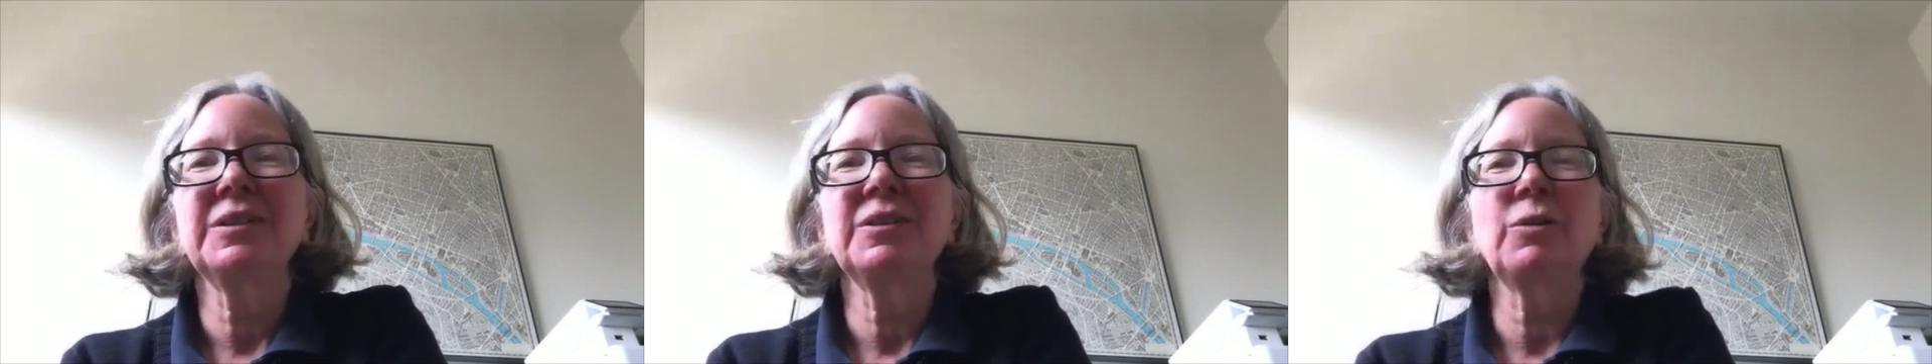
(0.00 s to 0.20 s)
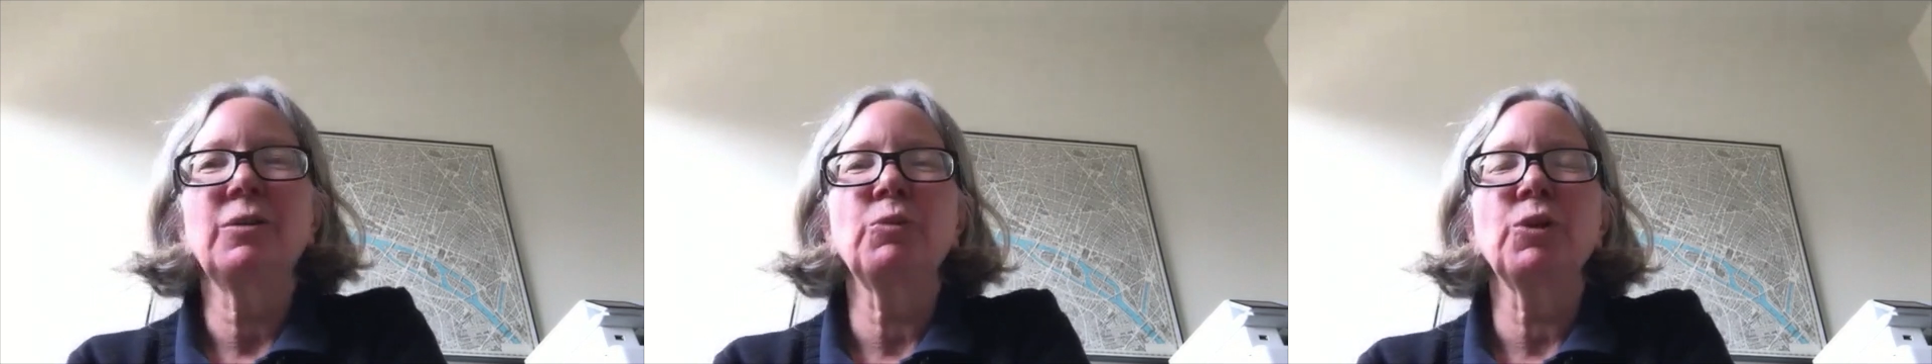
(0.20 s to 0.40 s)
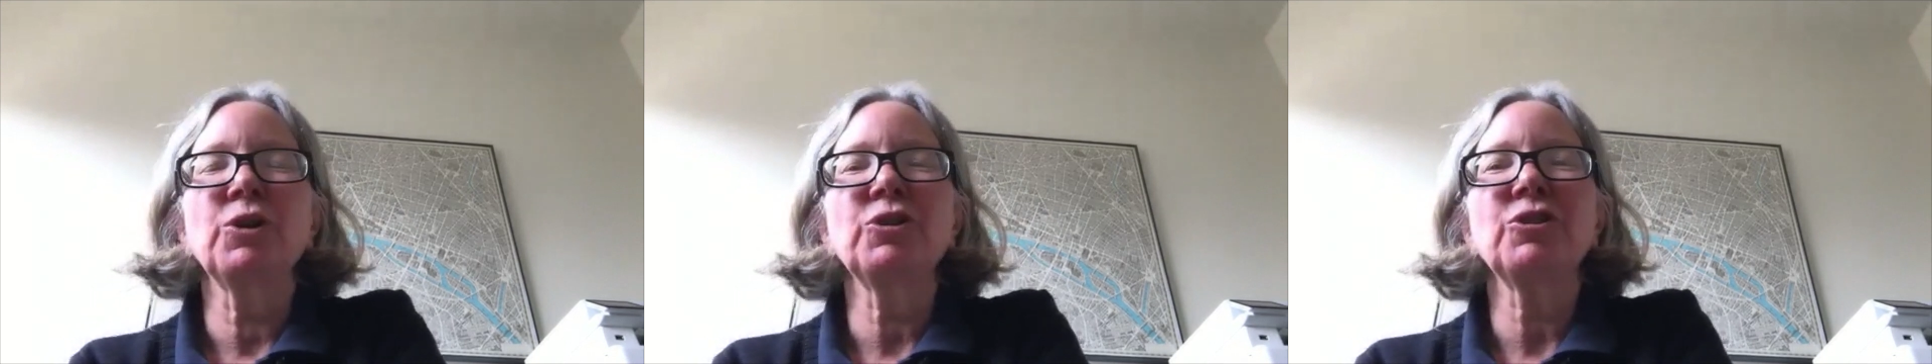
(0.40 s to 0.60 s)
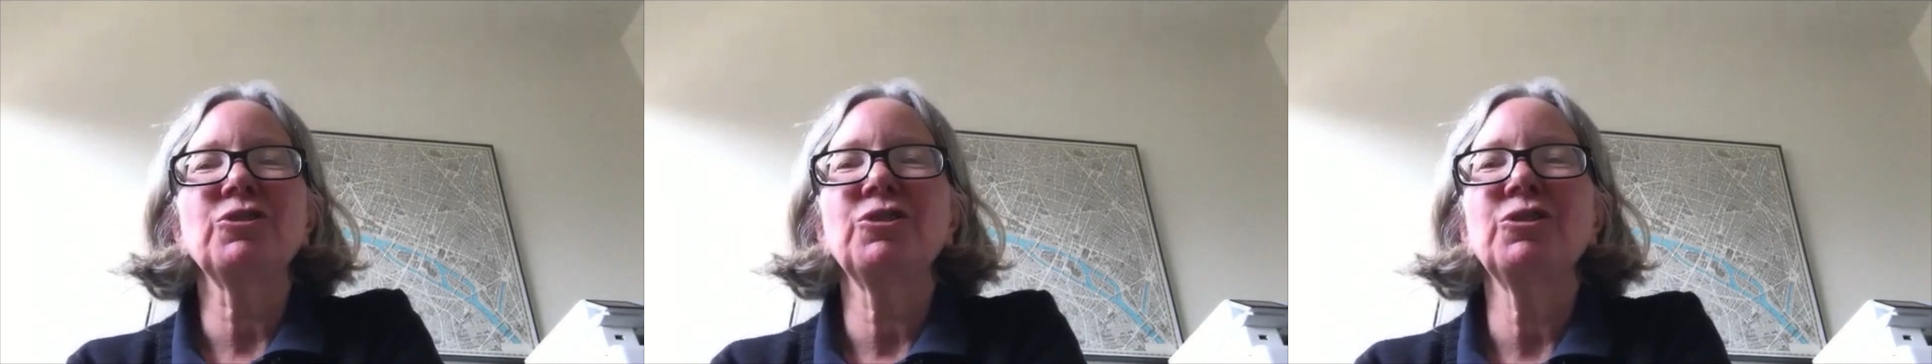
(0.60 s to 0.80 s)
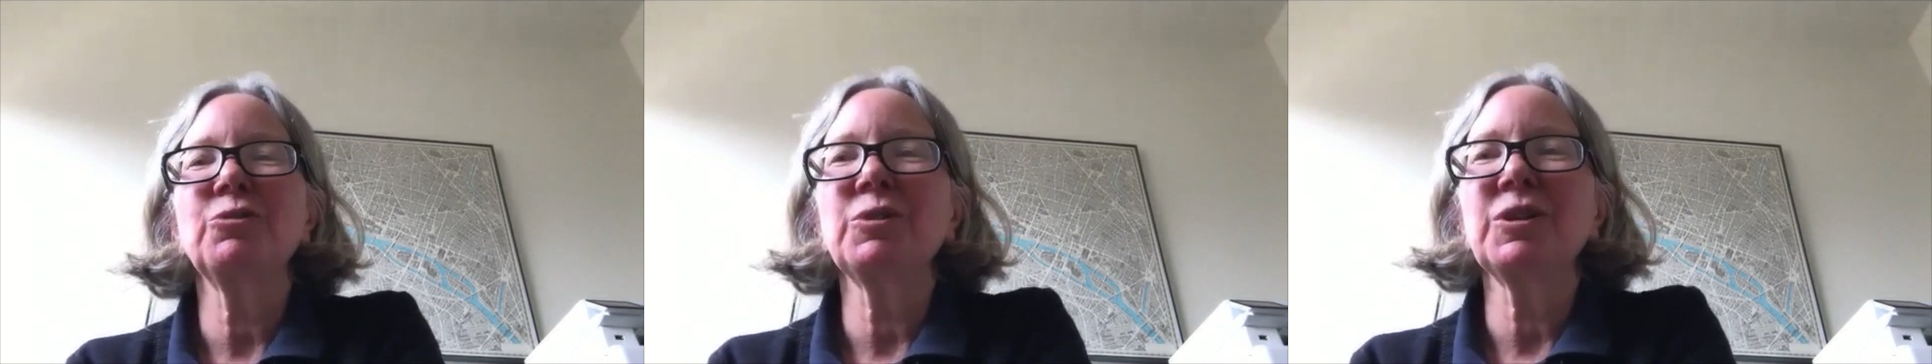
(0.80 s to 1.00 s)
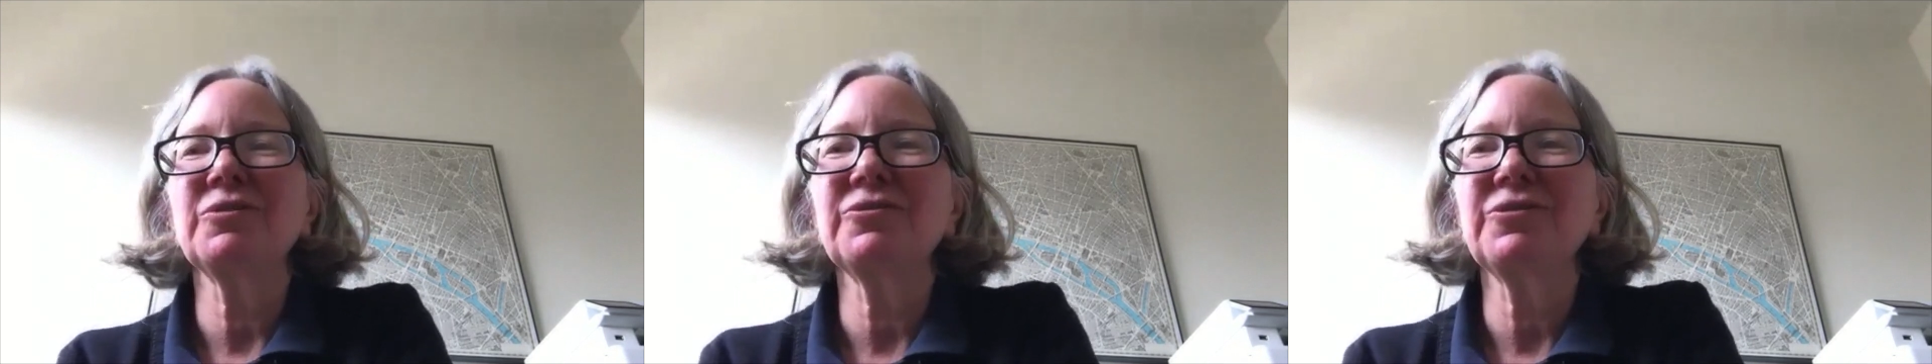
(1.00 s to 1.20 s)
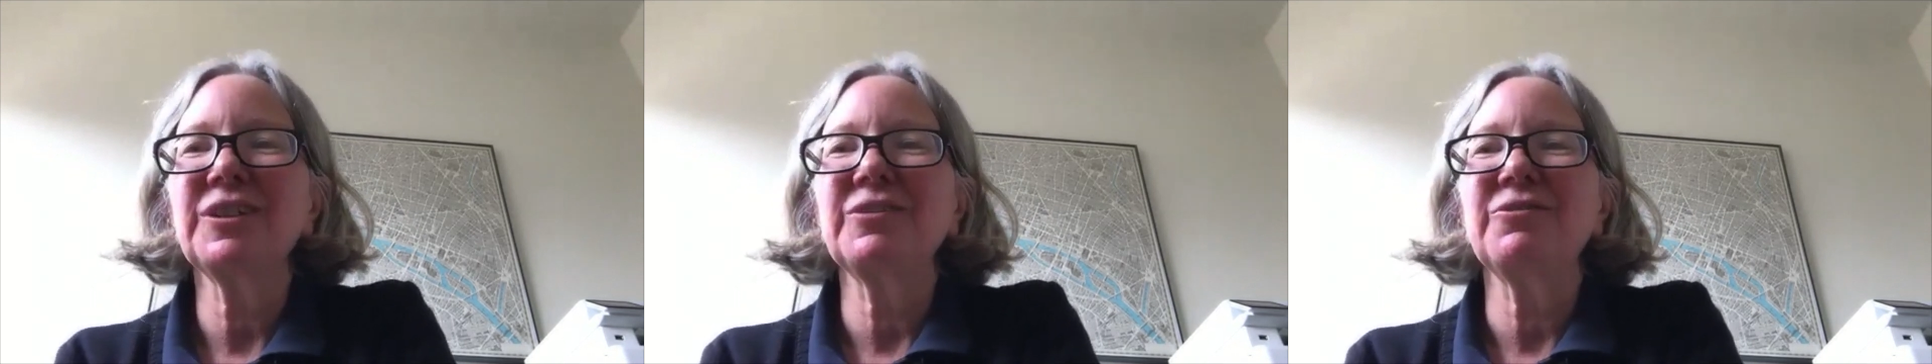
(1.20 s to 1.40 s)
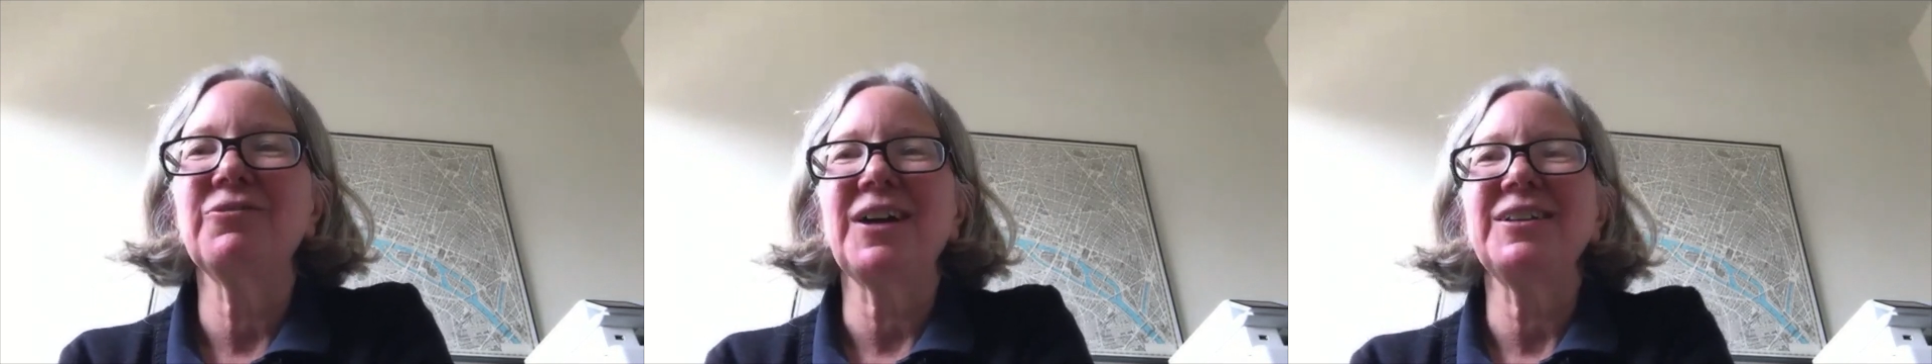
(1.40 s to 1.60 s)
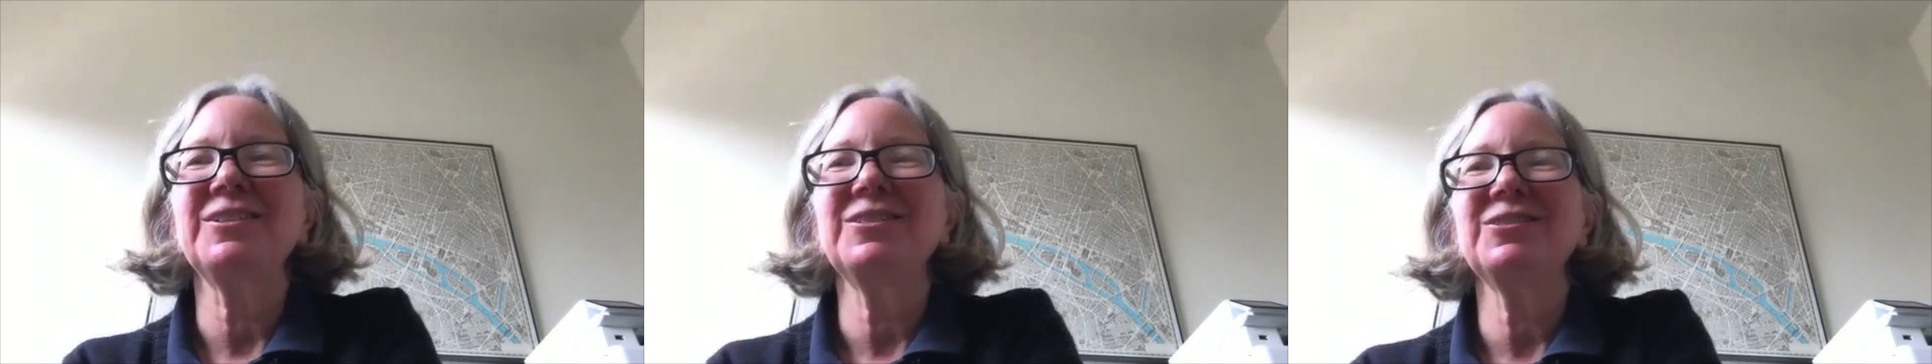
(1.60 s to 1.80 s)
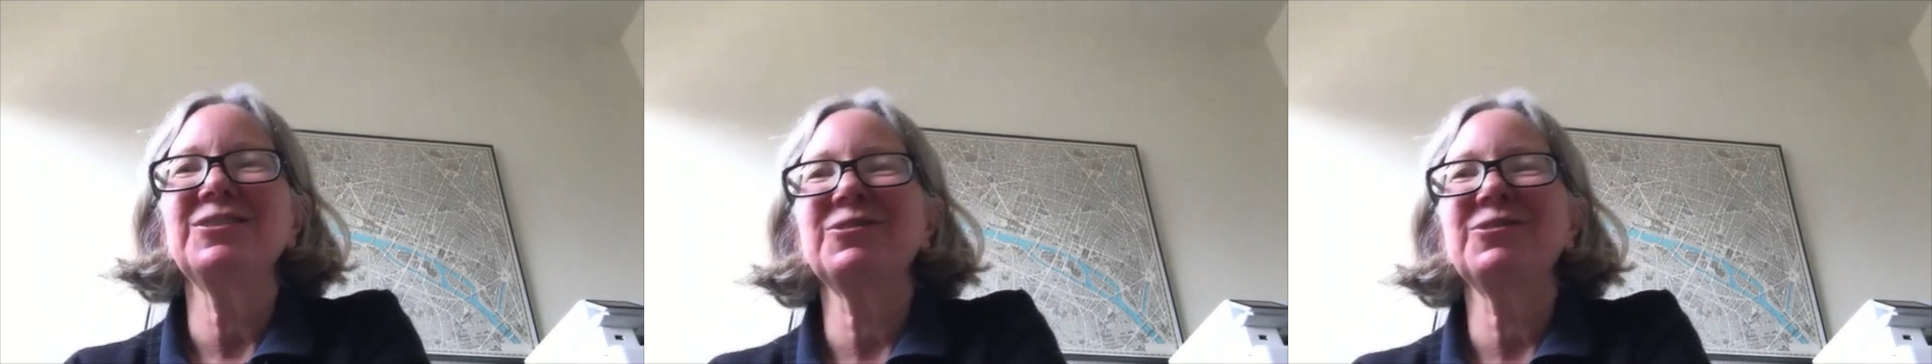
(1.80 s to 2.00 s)
a word or two of
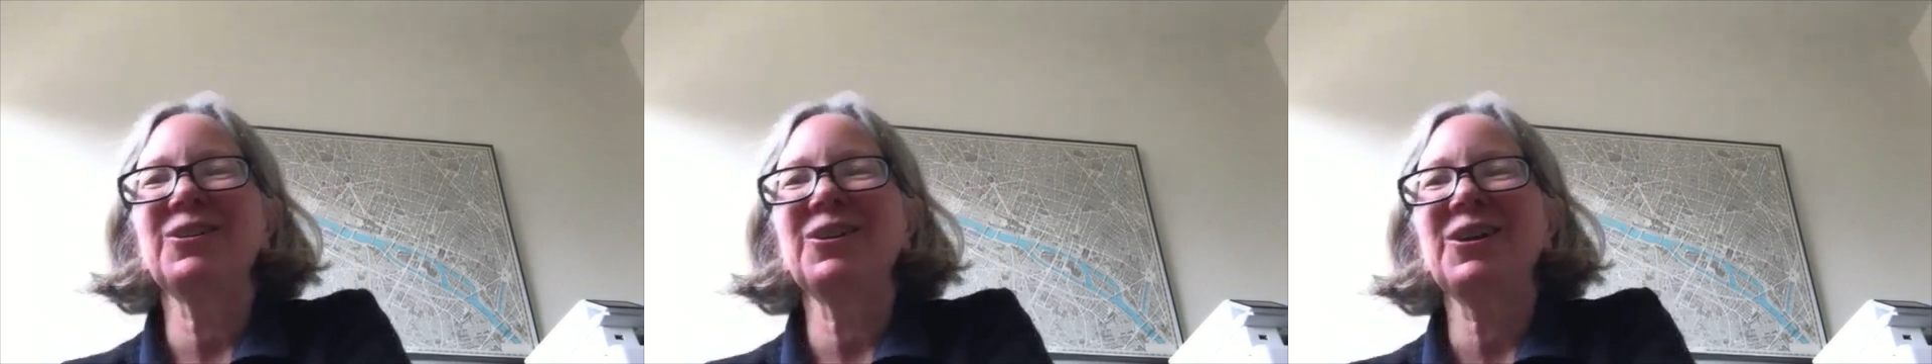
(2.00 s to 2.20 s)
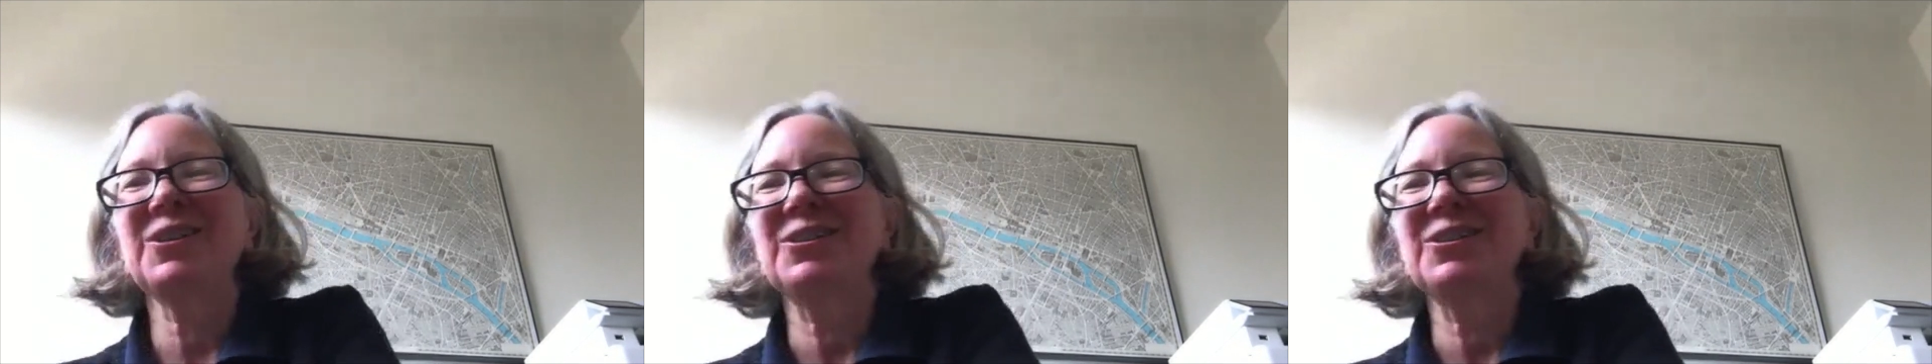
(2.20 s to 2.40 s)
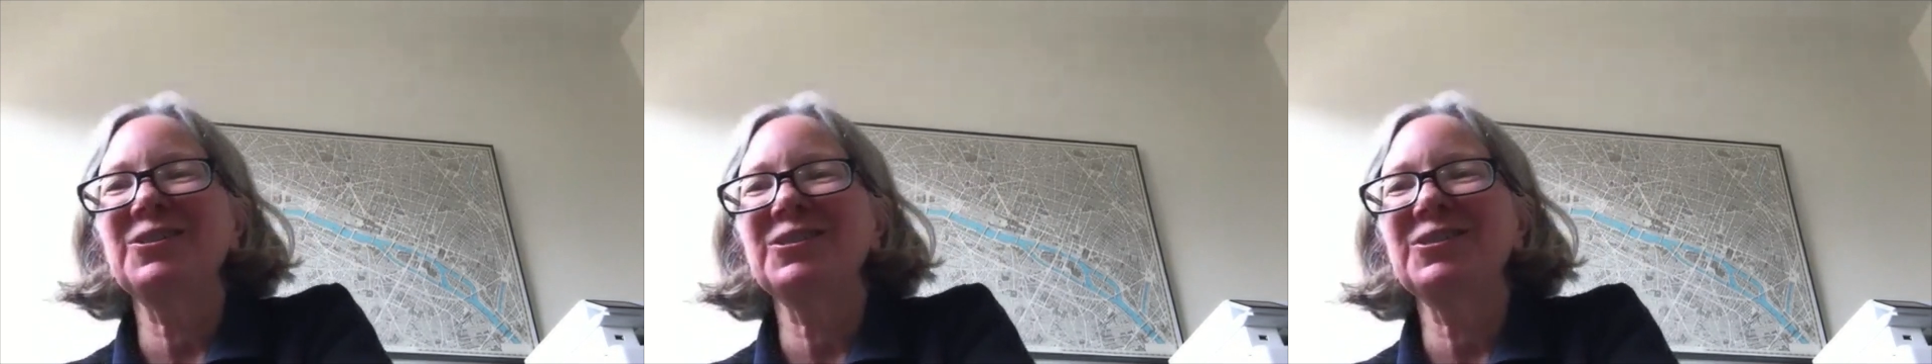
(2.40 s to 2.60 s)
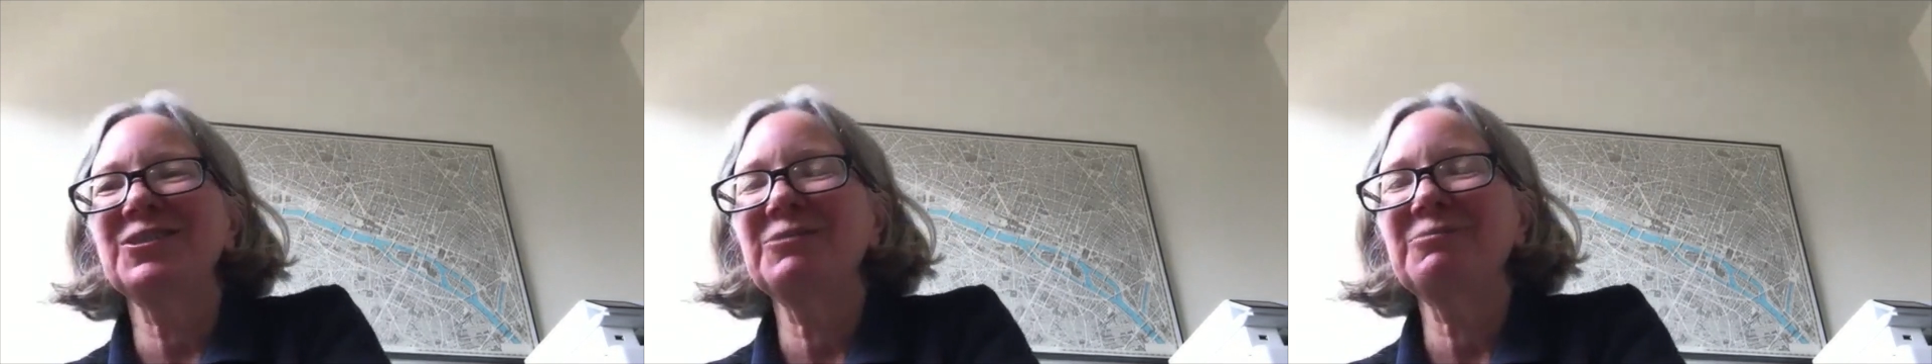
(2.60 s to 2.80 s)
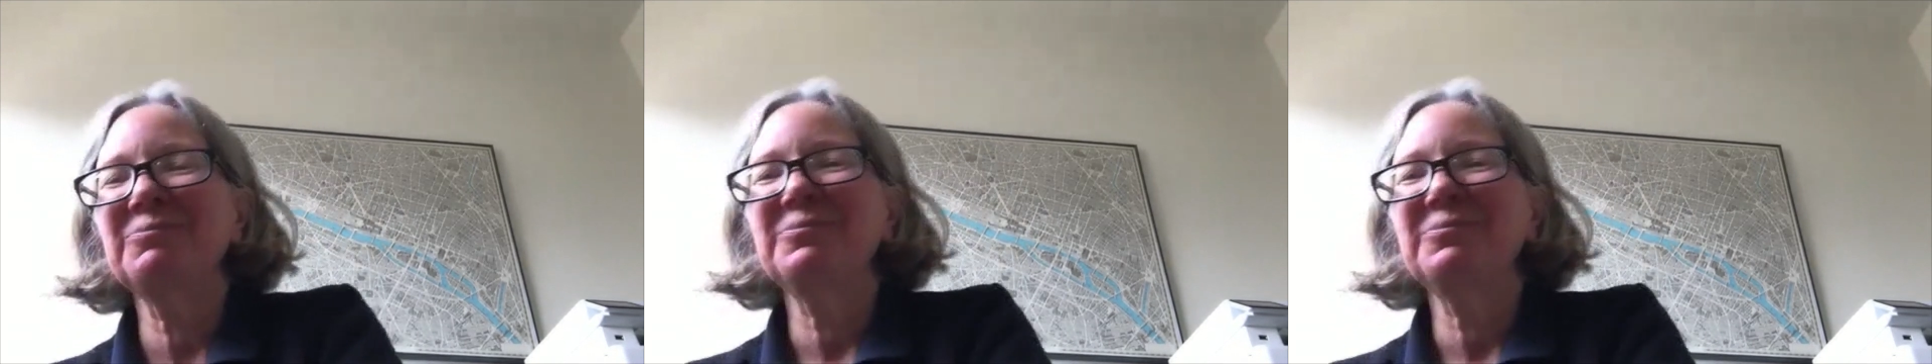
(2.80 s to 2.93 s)
advice for others?